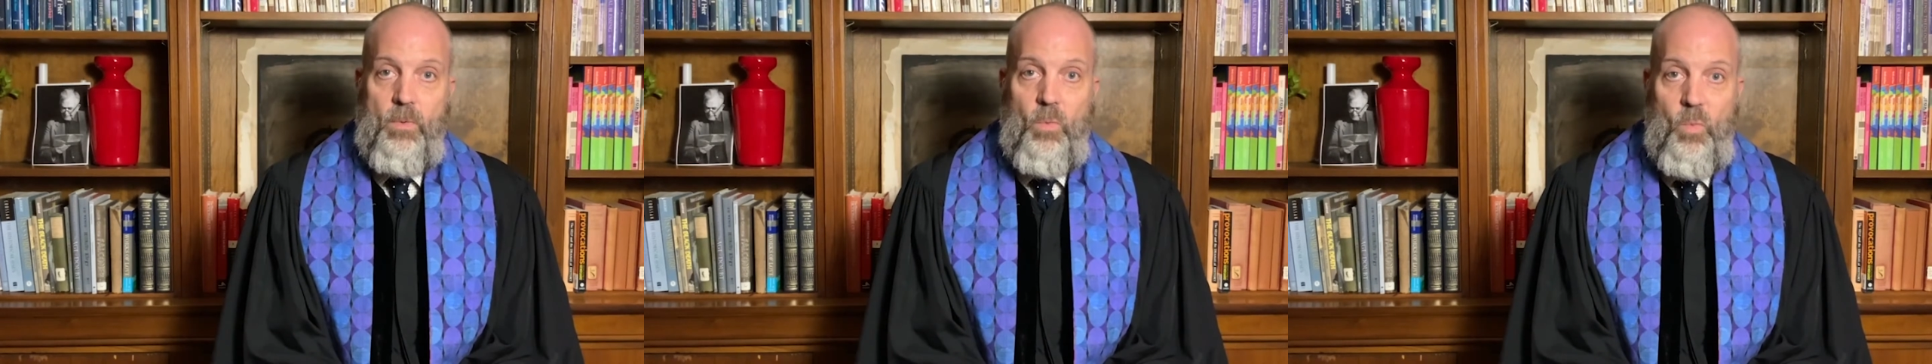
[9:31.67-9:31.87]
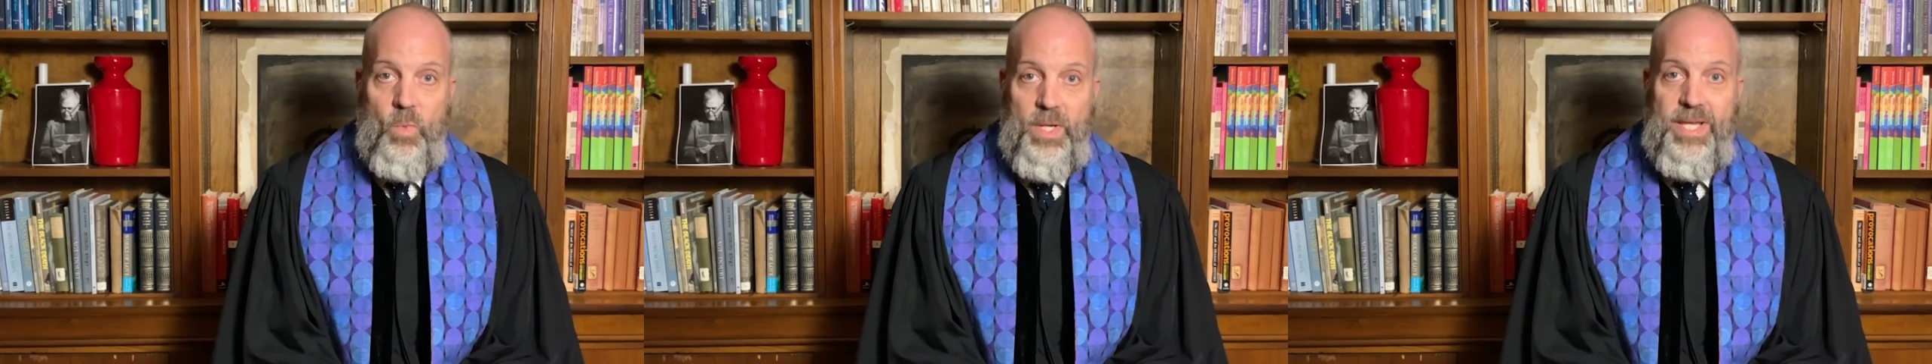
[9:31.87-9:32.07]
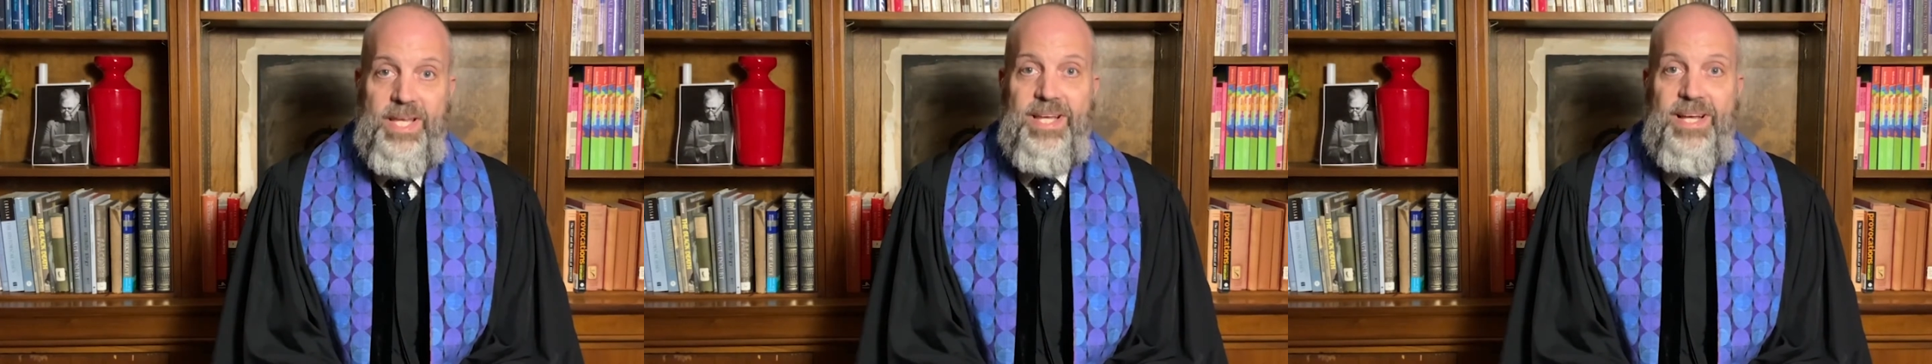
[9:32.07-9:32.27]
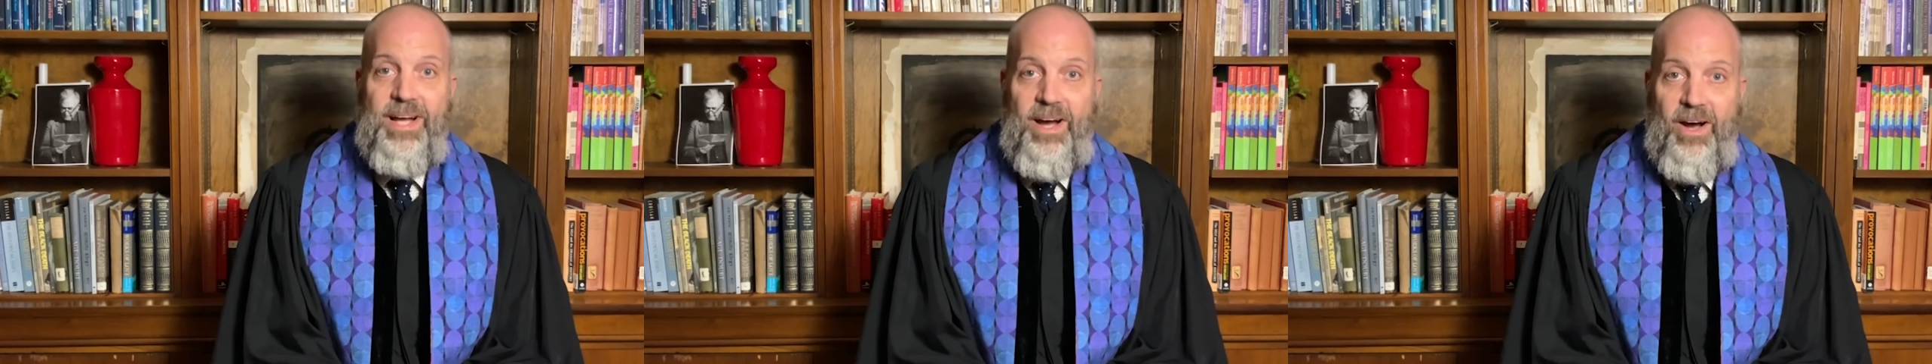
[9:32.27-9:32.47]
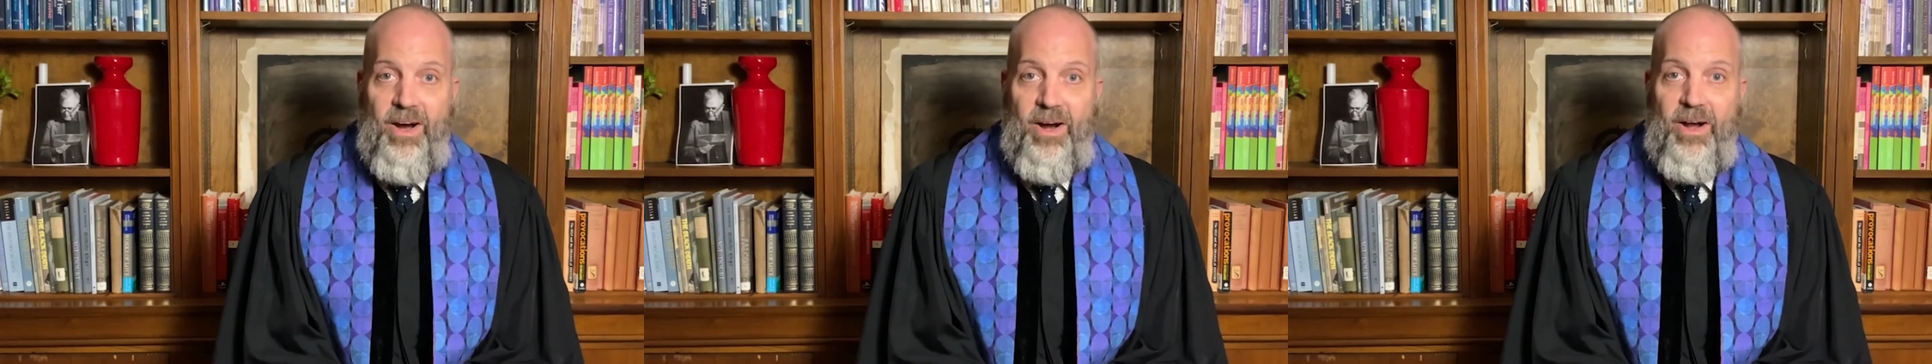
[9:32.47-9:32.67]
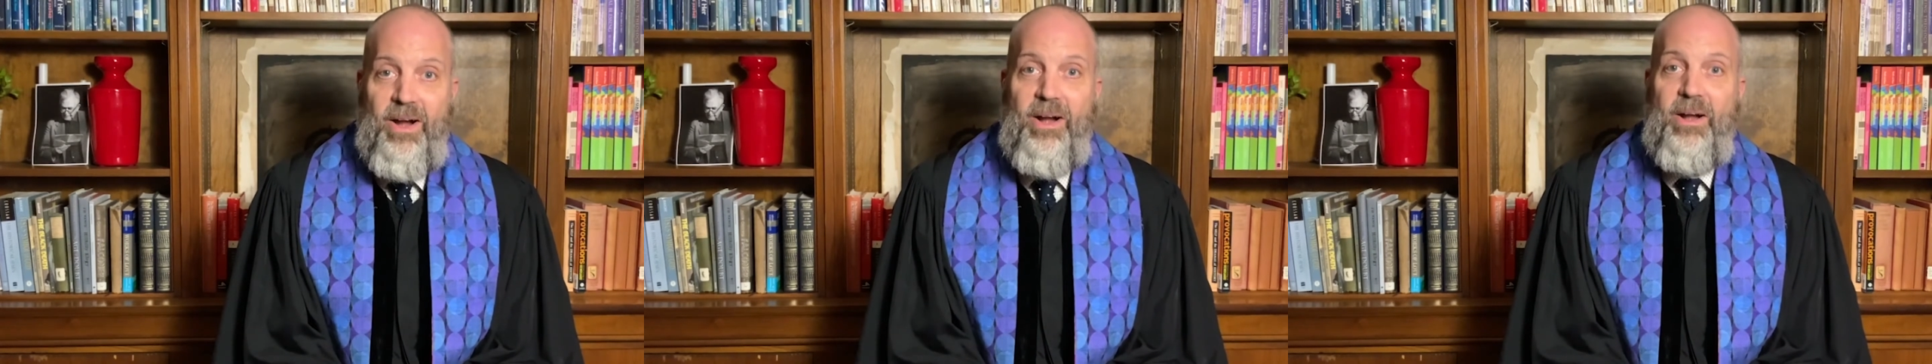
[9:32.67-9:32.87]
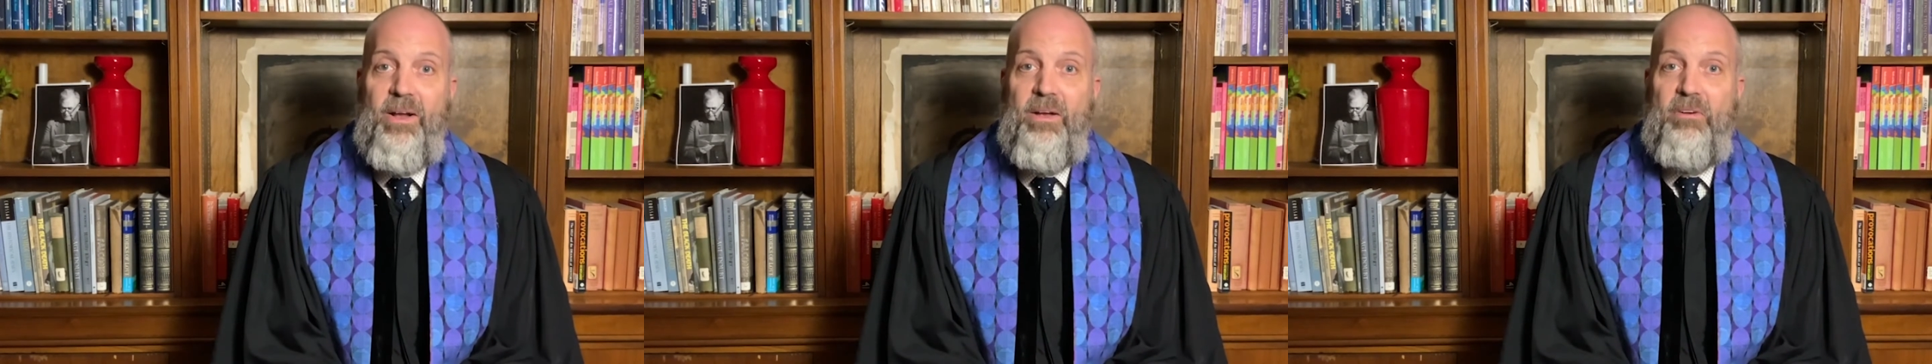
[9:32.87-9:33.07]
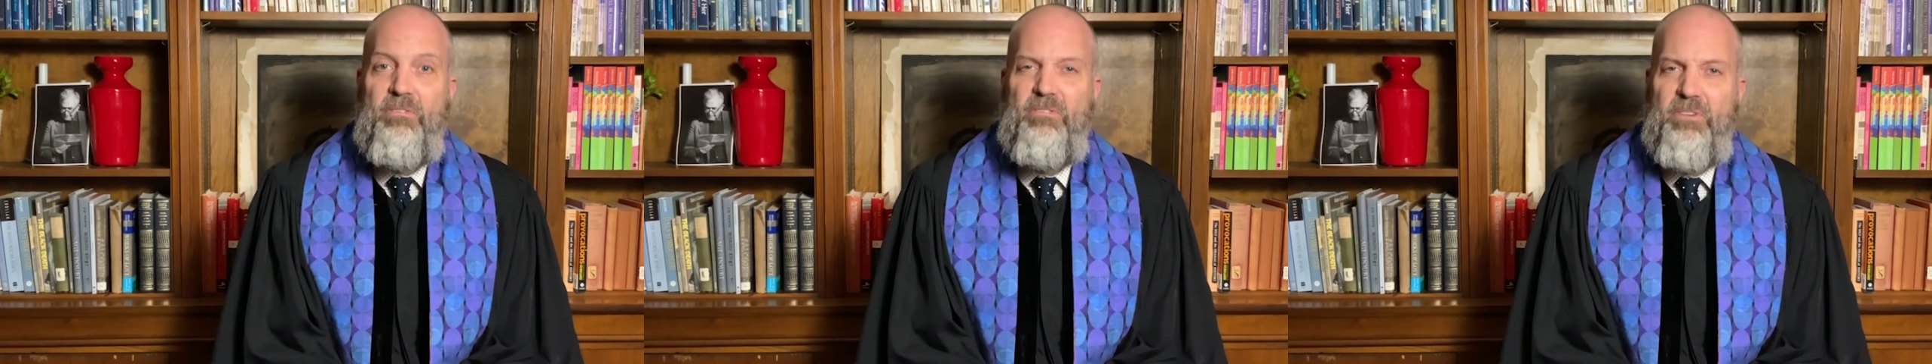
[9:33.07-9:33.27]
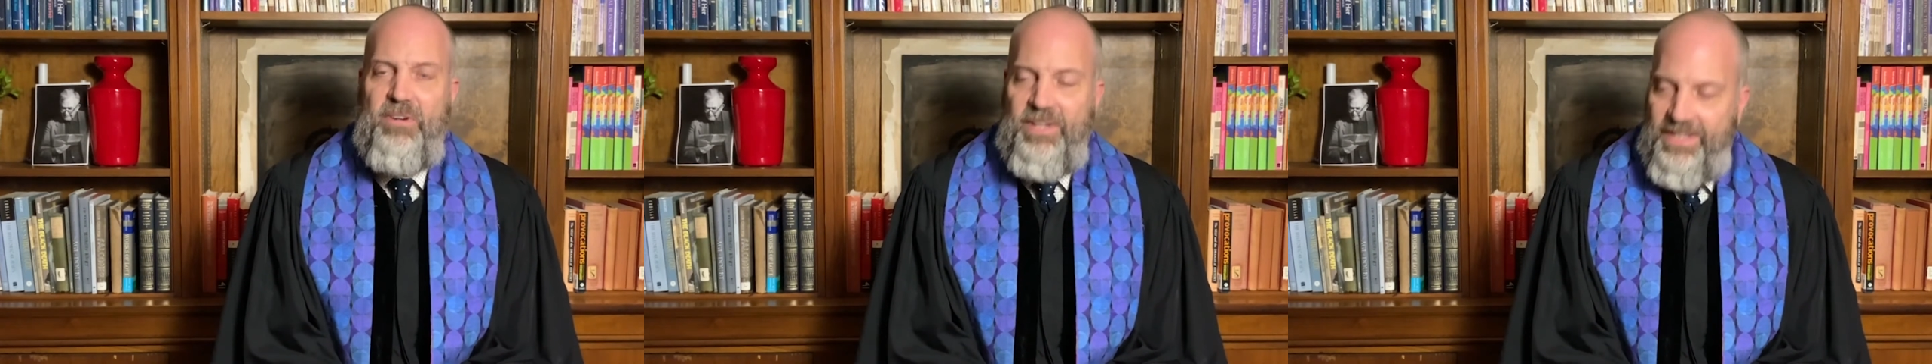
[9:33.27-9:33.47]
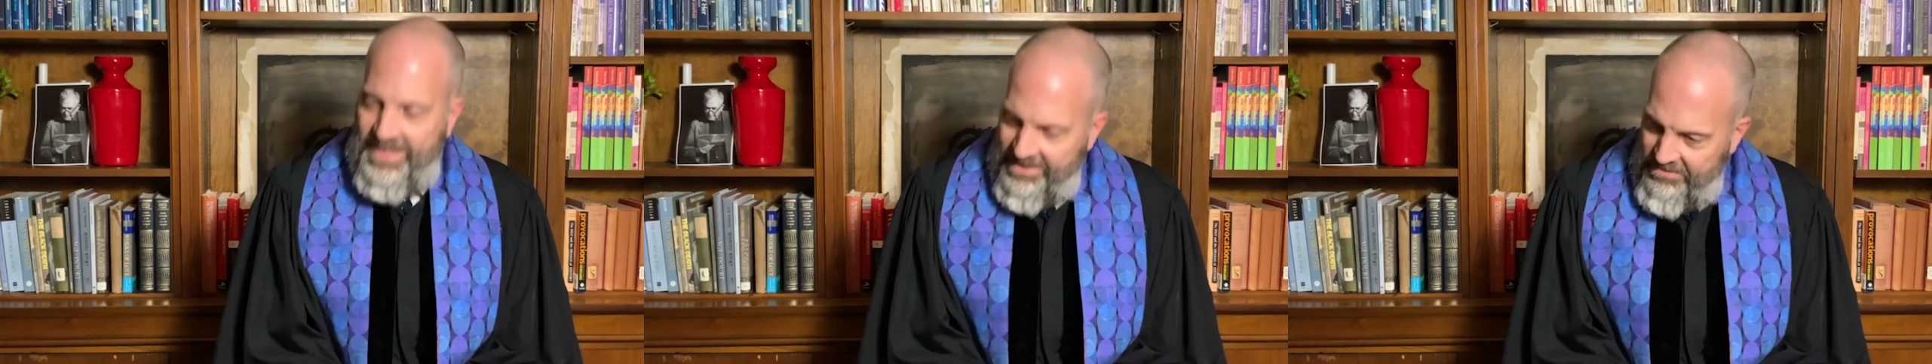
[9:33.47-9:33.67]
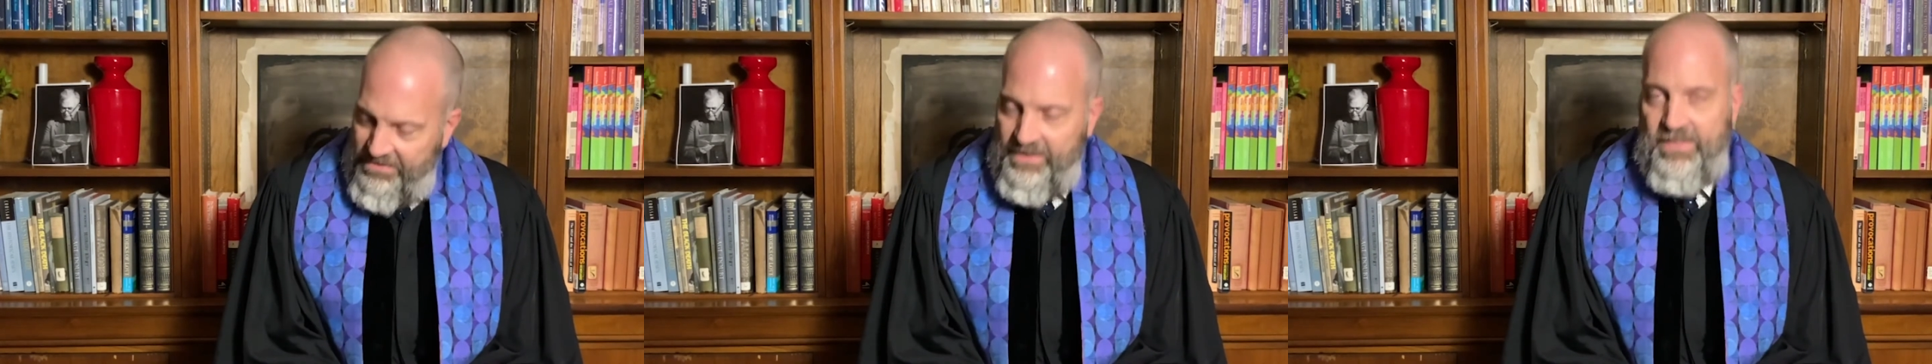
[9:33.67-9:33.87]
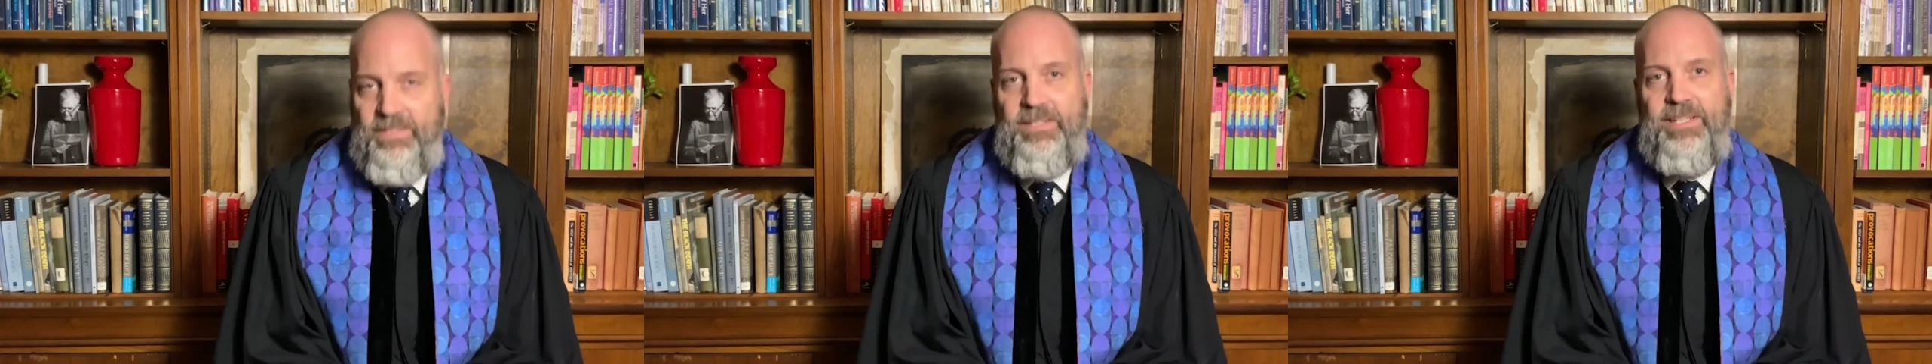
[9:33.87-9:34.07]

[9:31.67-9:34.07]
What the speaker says: we are forgiven,